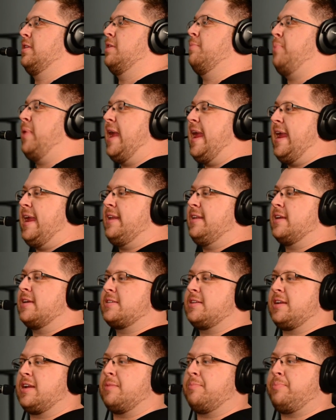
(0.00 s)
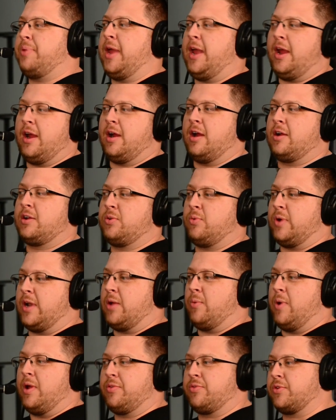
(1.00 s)
the pain doesn't compare to what
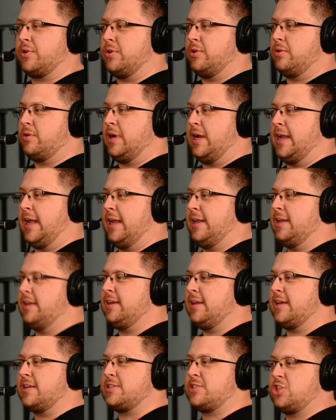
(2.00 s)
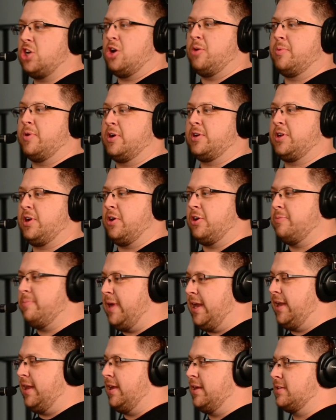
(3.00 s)
I went through, and I didn't get sober to go to
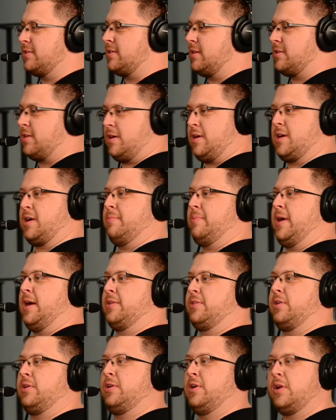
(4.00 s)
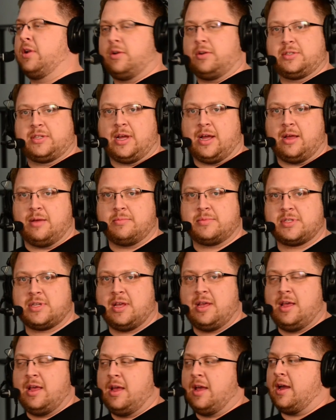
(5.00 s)
meetings to talk about the good old times.
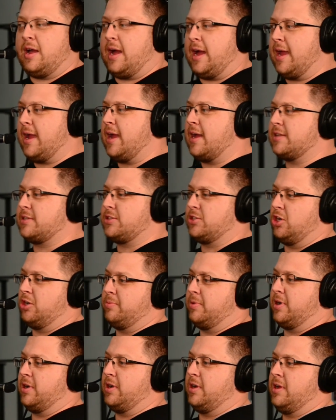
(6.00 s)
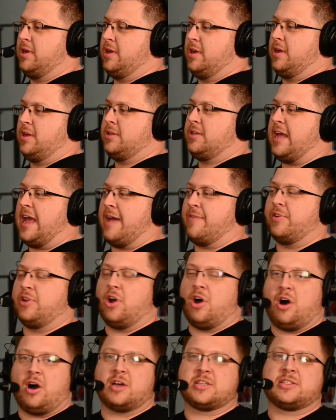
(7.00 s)
I got sober to have an
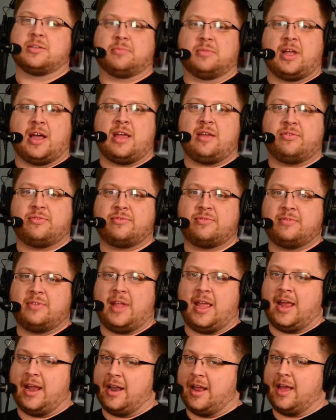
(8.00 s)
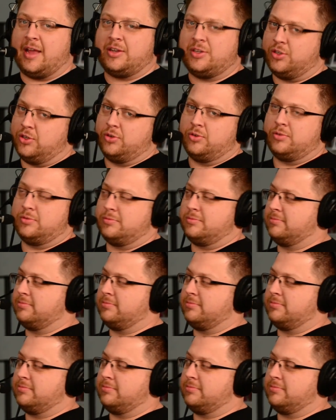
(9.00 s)
awesome life, and I do."